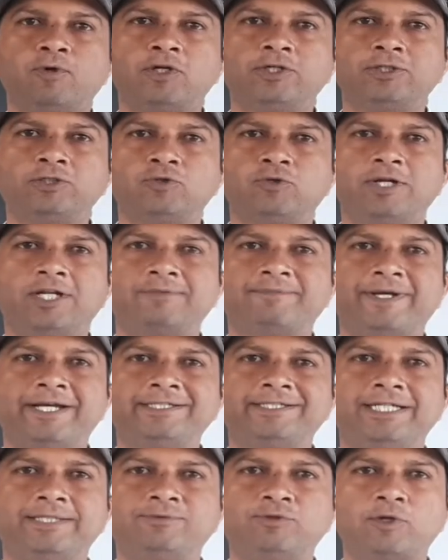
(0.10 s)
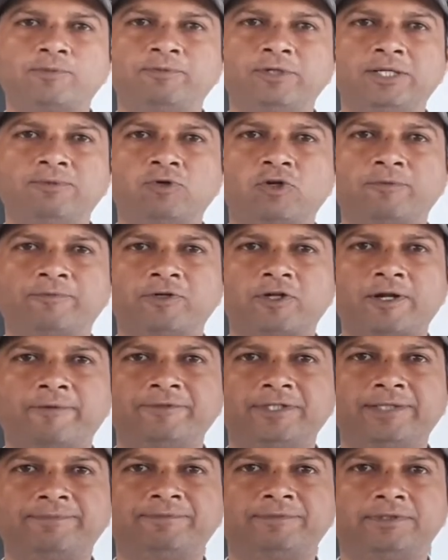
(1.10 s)
morning students, myself
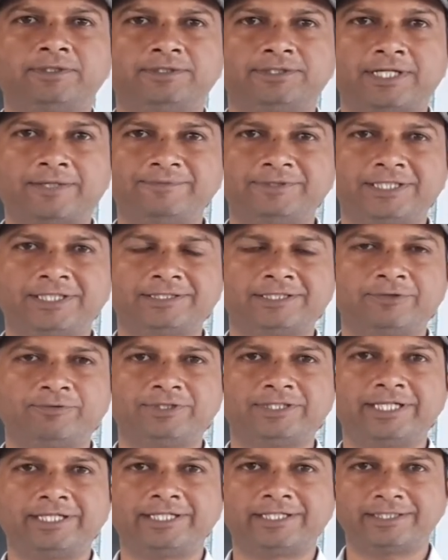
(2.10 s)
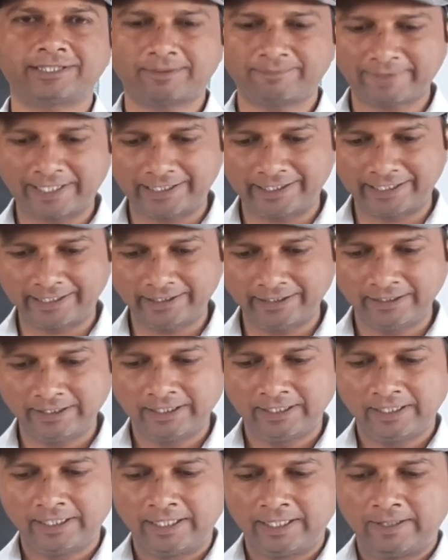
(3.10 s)
from Subject Education Malda.
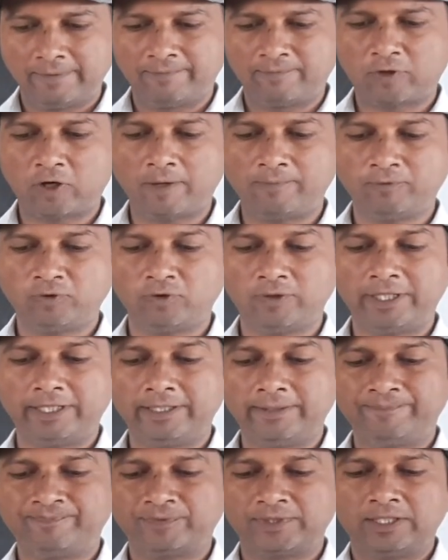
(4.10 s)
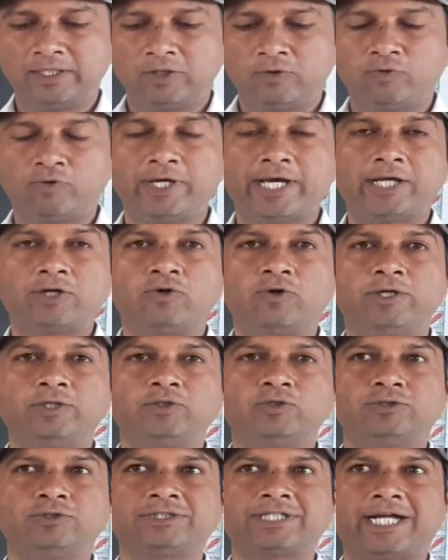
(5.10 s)
From today, we are
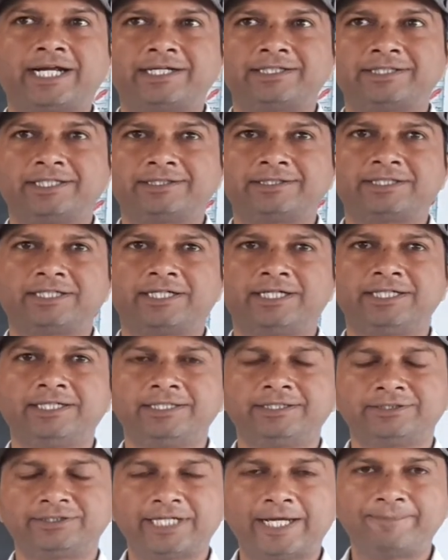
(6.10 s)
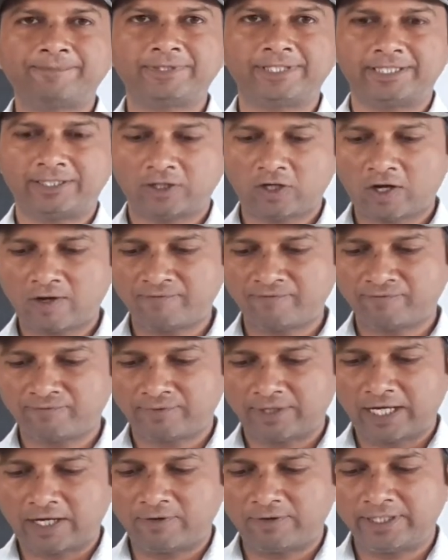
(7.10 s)
going to start the third chapter
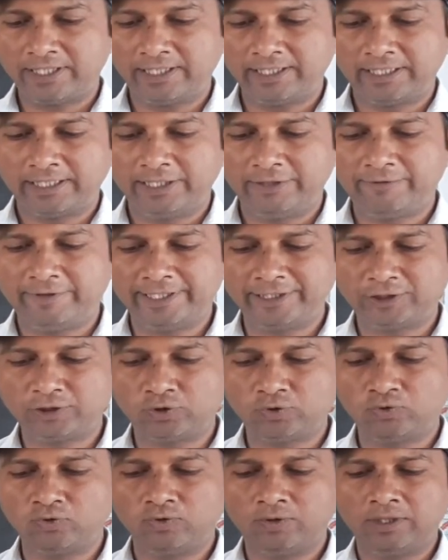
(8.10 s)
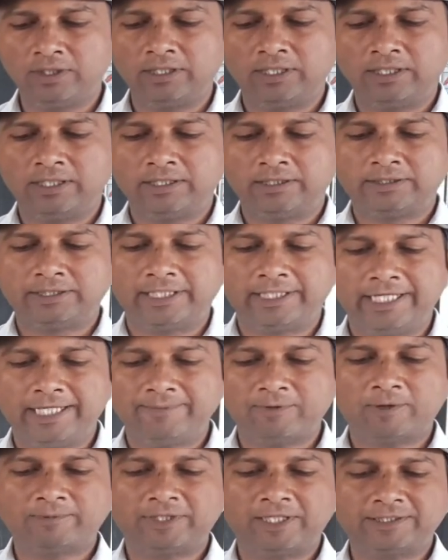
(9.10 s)
of our EVS 2. The
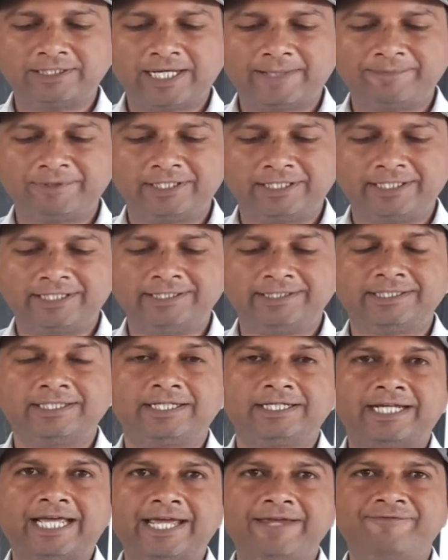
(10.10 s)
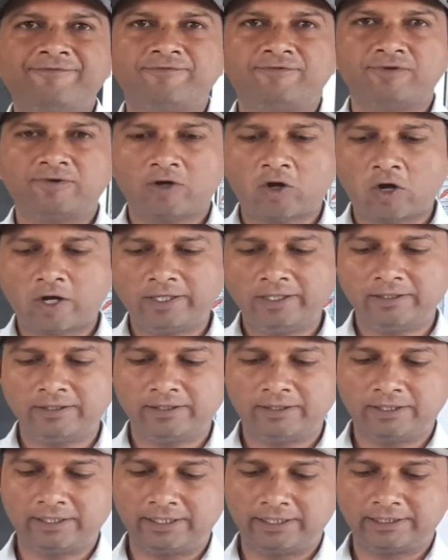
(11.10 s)
name of the chapter is Life
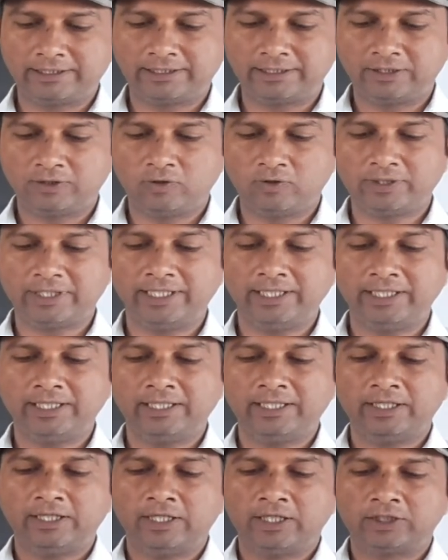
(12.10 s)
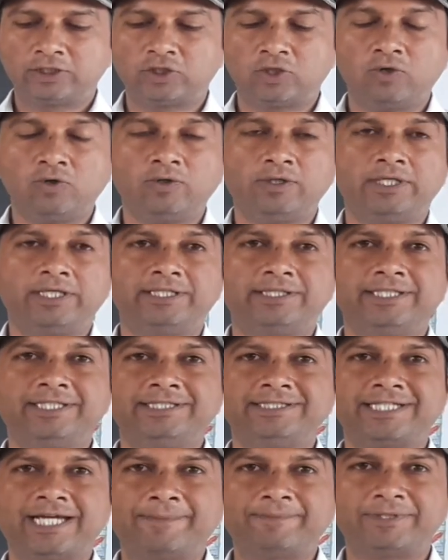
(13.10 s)
on Earth. Okay. So in
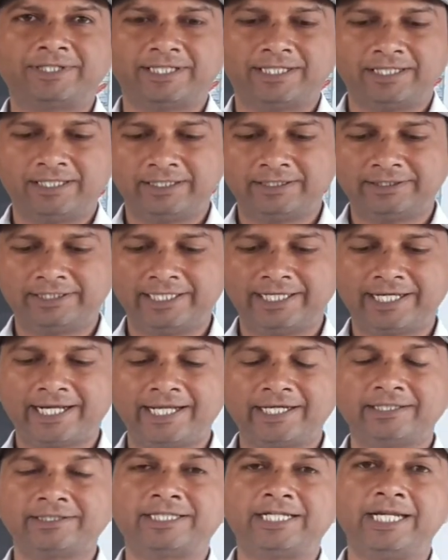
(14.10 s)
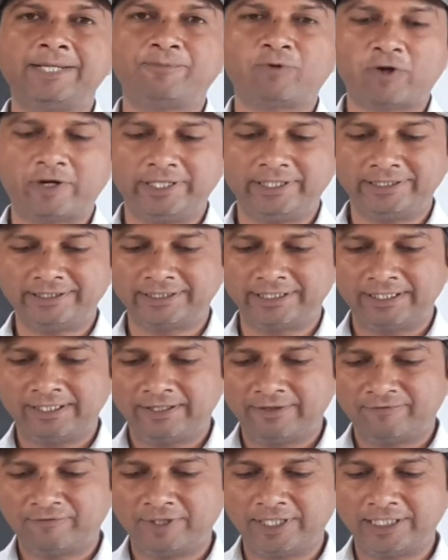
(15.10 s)
this chapter, there are 3 points.
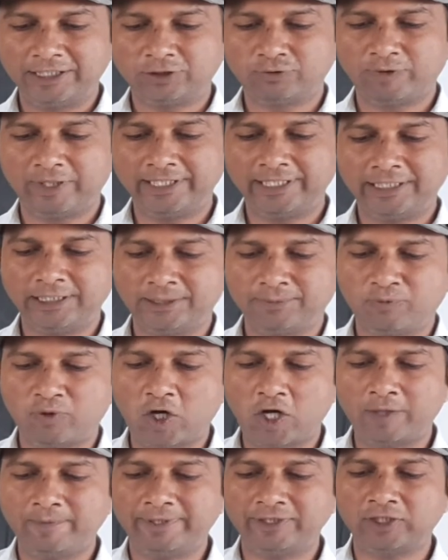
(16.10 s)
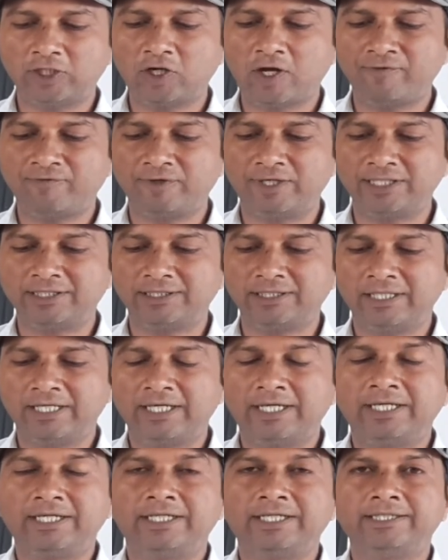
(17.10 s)
First one is formation of
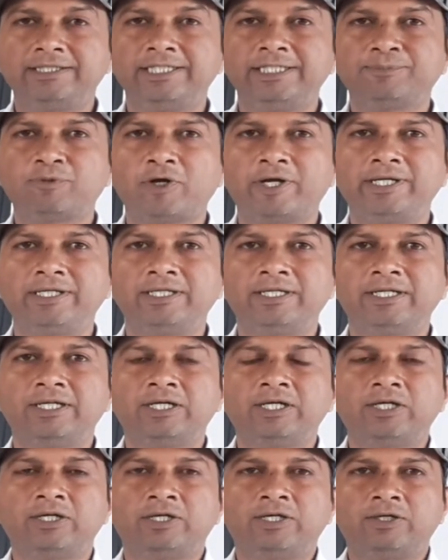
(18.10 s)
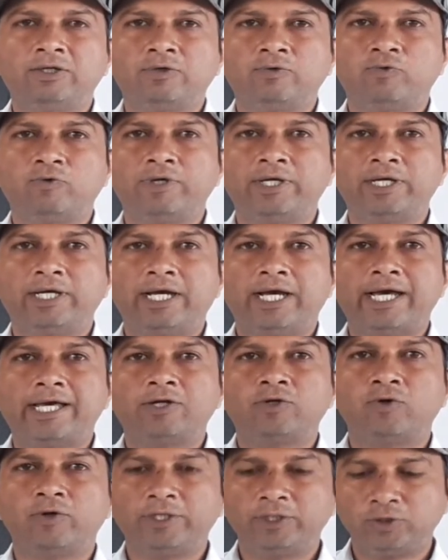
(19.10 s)
Earth. In this point, we
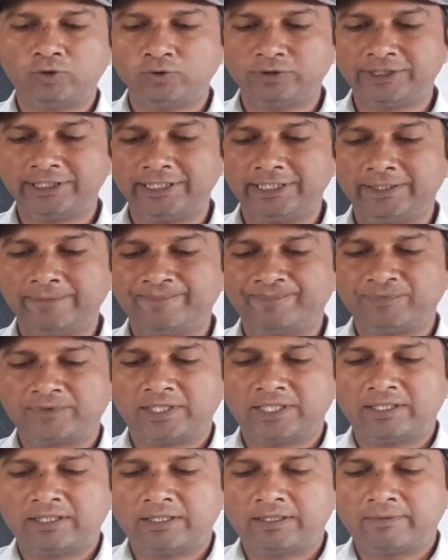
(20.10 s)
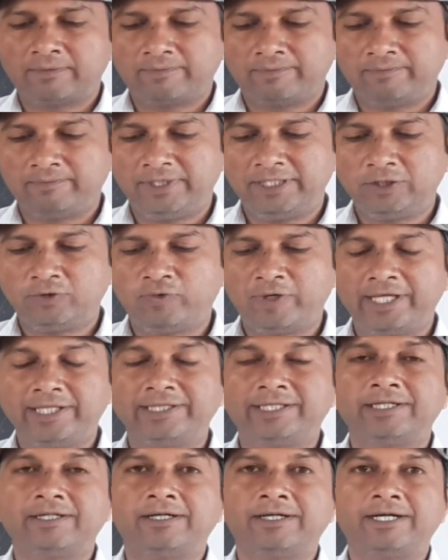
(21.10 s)
are going to see means
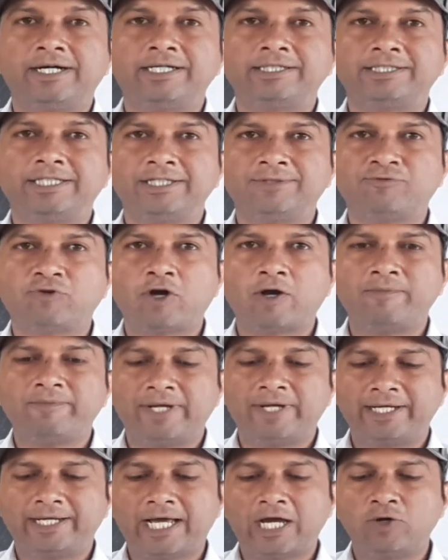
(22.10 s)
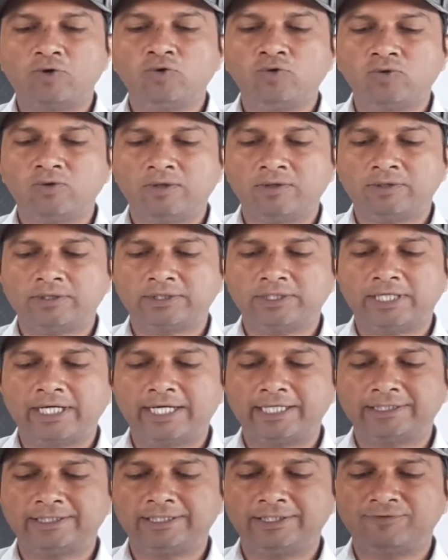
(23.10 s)
when the Earth is formed and how the
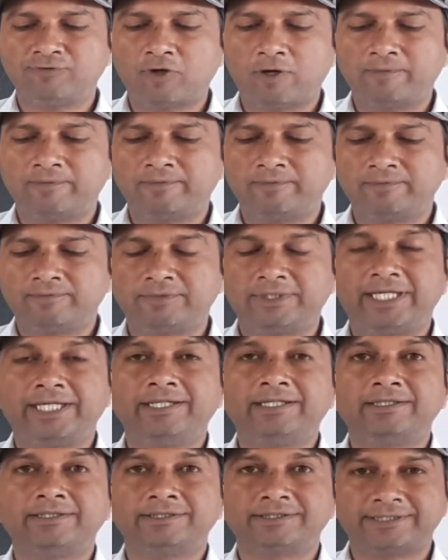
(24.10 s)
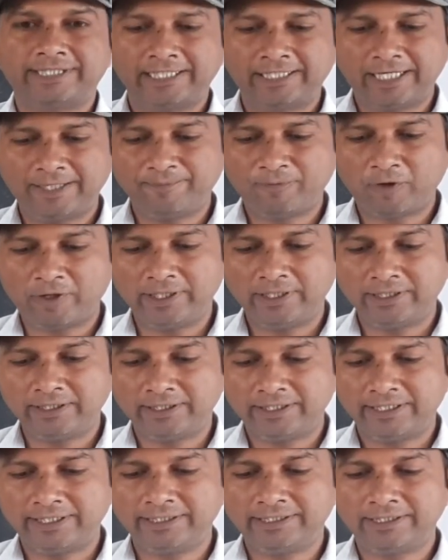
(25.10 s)
Earth is formed. Then second
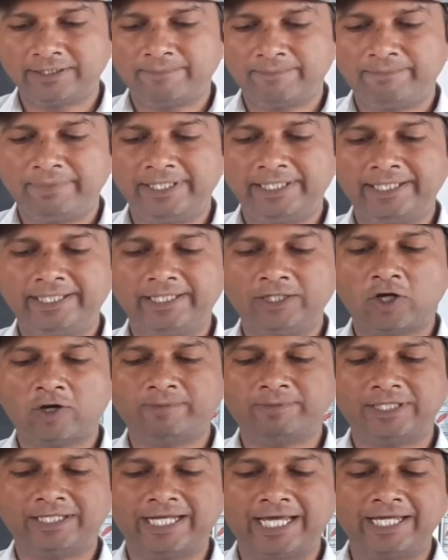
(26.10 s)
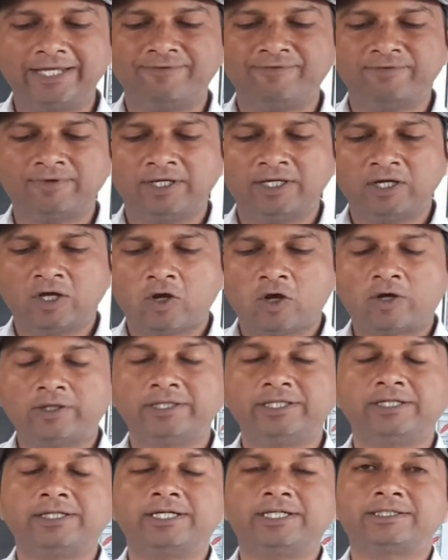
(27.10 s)
point is beginning of the life
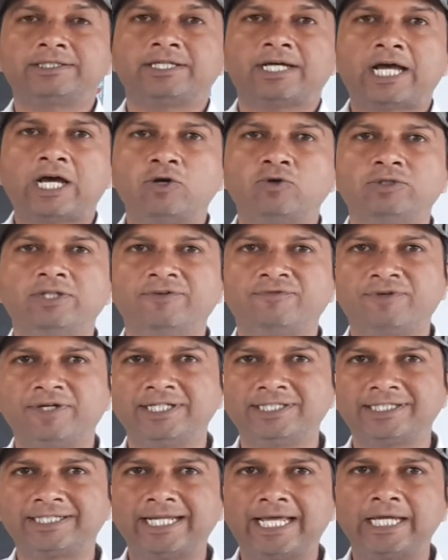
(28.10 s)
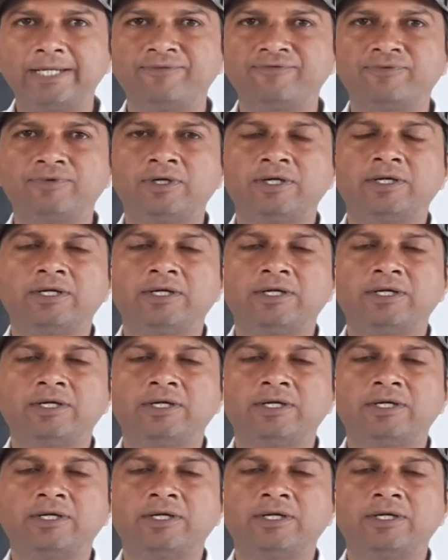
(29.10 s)
on the Earth. How the first life